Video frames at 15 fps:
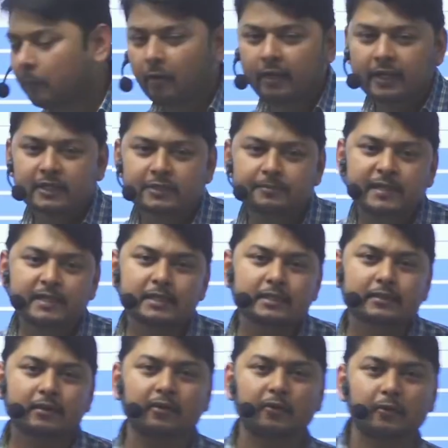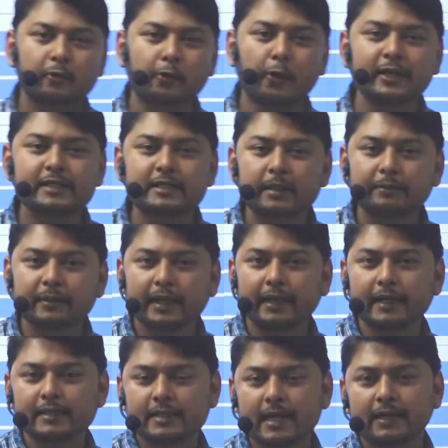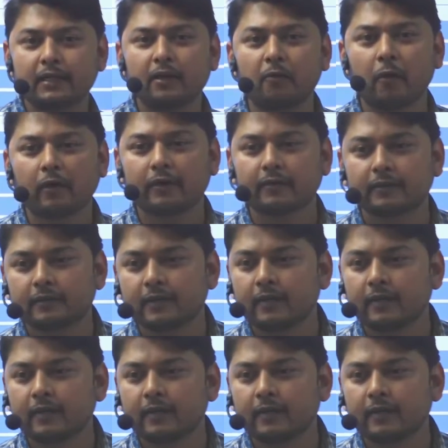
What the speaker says: ponics means growing something inside the water.